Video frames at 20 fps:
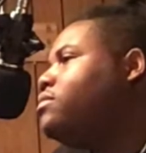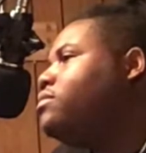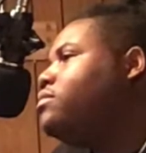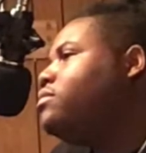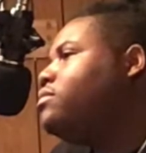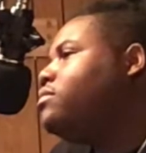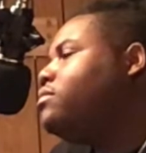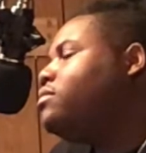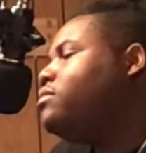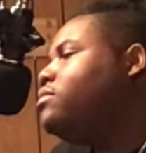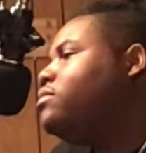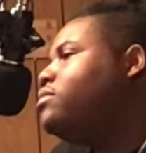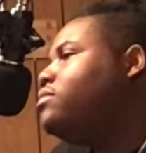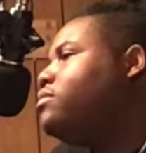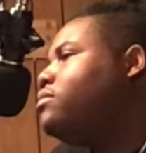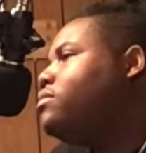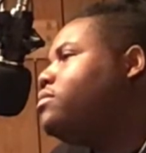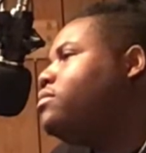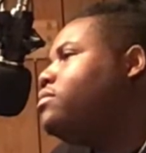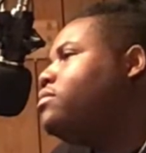
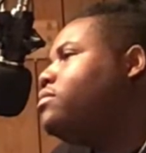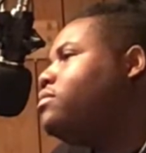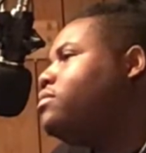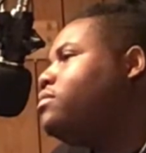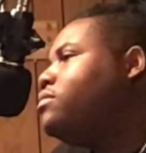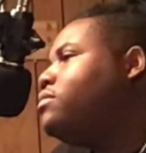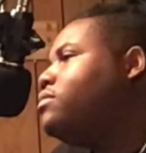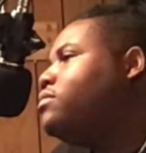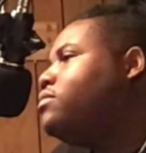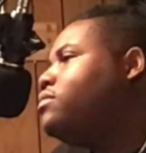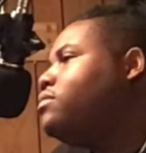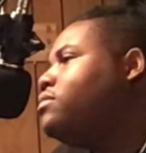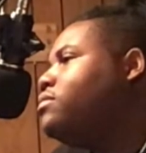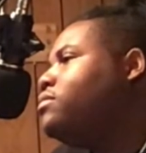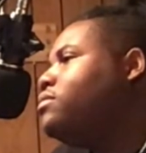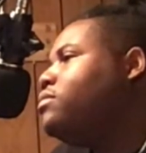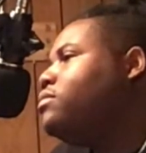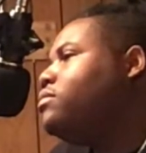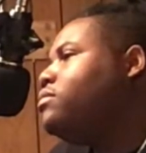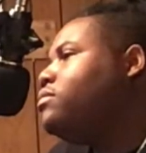
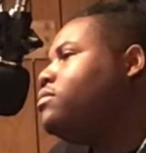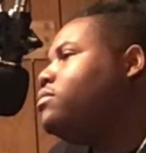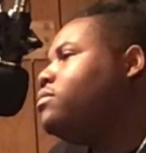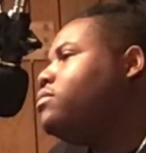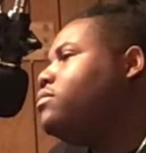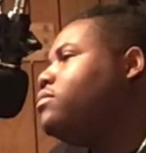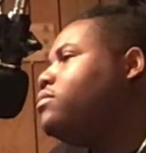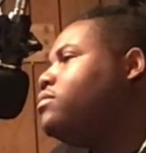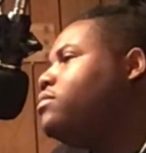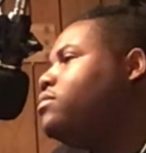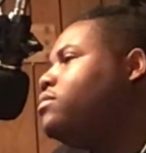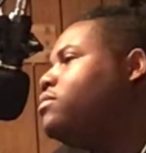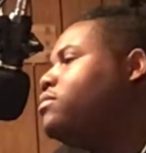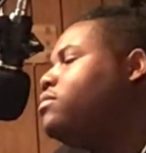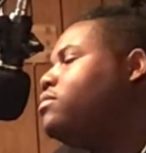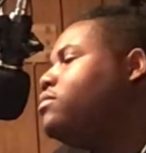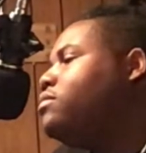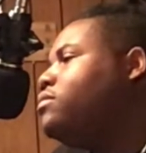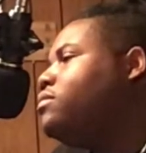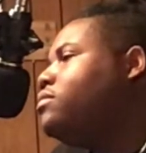
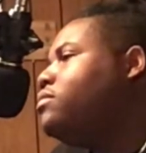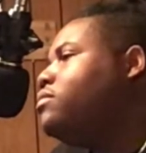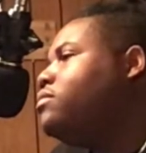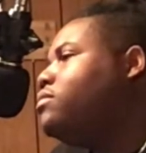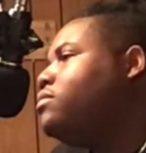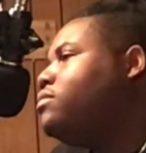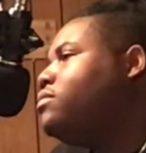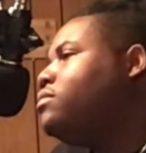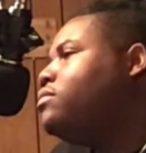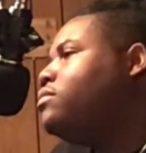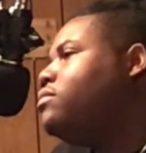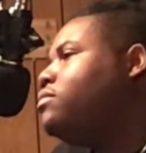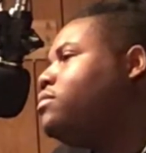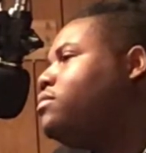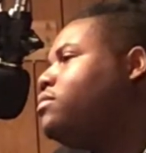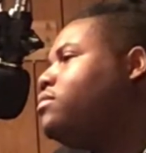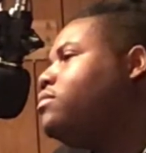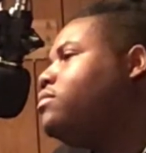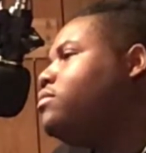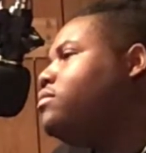
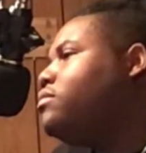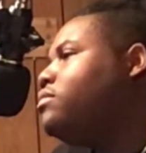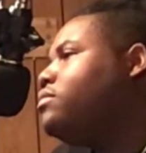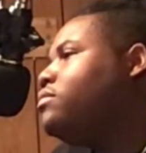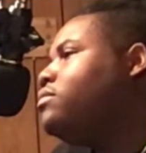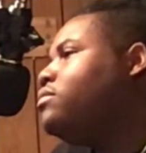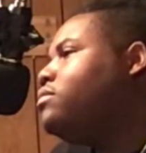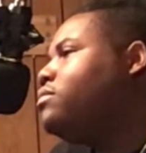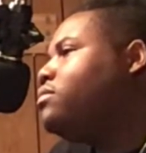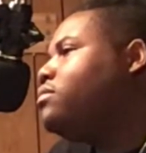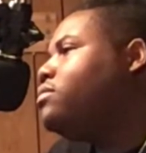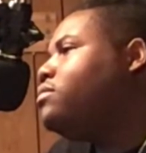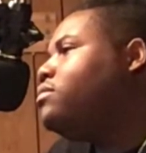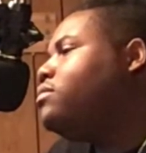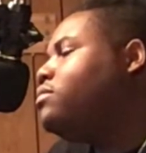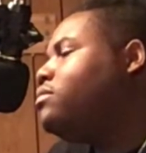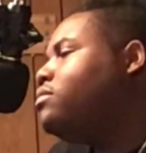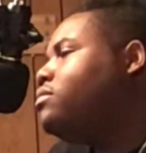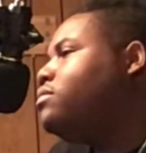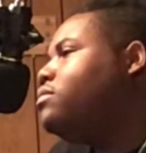
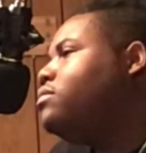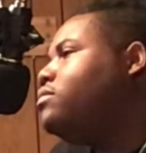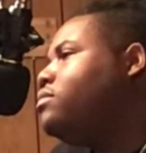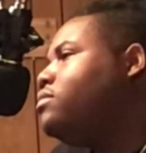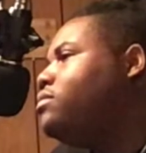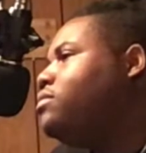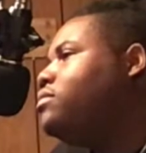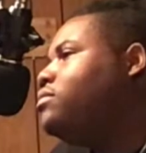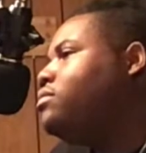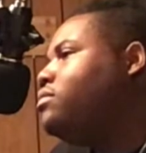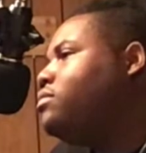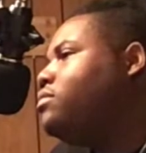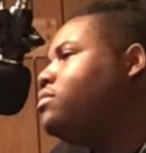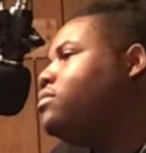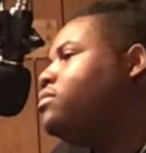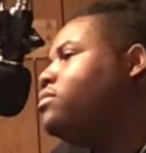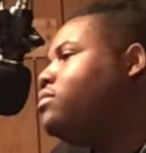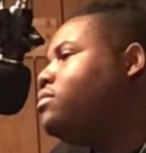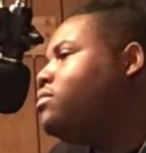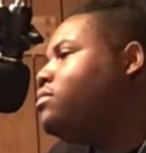
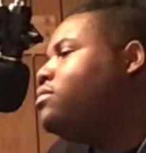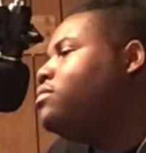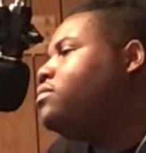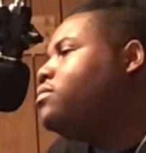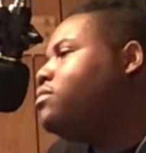This person isn't speaking.